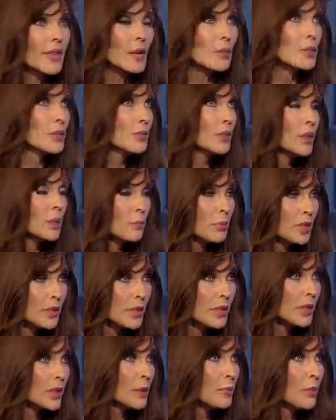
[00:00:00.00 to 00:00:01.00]
that it was really
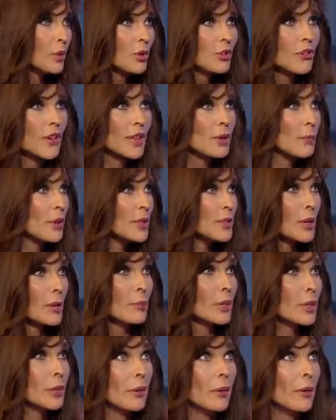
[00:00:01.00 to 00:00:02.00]
politically motivated by
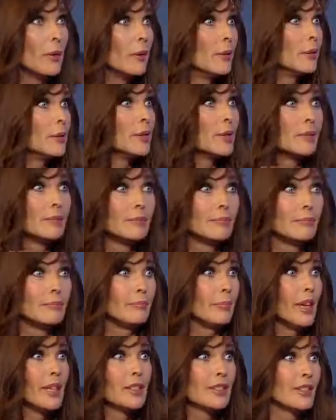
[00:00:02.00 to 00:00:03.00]
somebody who owned
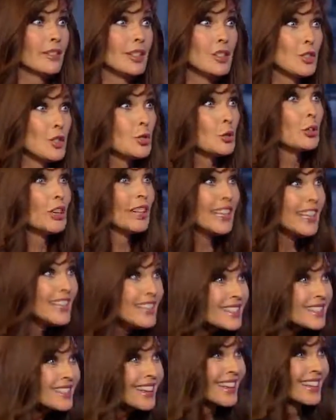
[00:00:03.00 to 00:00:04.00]
basically
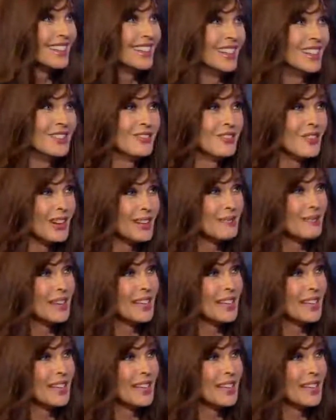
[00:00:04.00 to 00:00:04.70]
trees and didn't want to